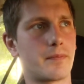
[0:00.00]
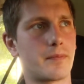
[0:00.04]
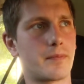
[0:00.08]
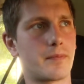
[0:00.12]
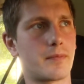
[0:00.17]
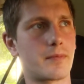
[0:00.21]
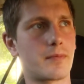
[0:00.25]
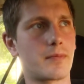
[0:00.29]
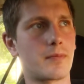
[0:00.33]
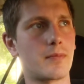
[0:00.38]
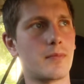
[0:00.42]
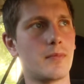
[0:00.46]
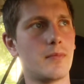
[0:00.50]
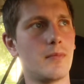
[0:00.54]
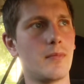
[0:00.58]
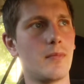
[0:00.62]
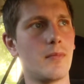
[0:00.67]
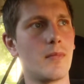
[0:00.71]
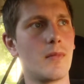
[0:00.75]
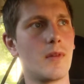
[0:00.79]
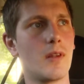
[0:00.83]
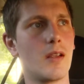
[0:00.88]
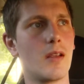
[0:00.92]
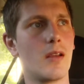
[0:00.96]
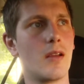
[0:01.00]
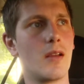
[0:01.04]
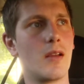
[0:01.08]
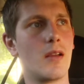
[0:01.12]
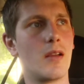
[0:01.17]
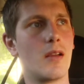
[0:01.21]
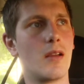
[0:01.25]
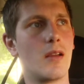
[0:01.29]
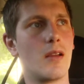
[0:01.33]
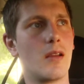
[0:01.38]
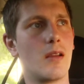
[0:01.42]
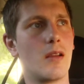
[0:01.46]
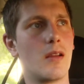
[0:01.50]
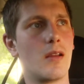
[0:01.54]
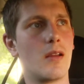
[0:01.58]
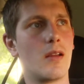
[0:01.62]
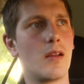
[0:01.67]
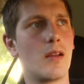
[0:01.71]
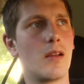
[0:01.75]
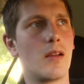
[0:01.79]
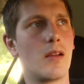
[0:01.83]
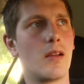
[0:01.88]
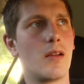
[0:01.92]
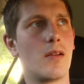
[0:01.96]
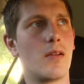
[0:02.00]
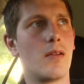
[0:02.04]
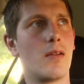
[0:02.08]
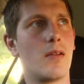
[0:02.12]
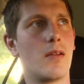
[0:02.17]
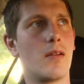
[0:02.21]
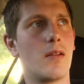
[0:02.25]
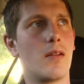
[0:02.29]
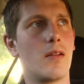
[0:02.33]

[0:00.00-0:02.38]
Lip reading: (silence)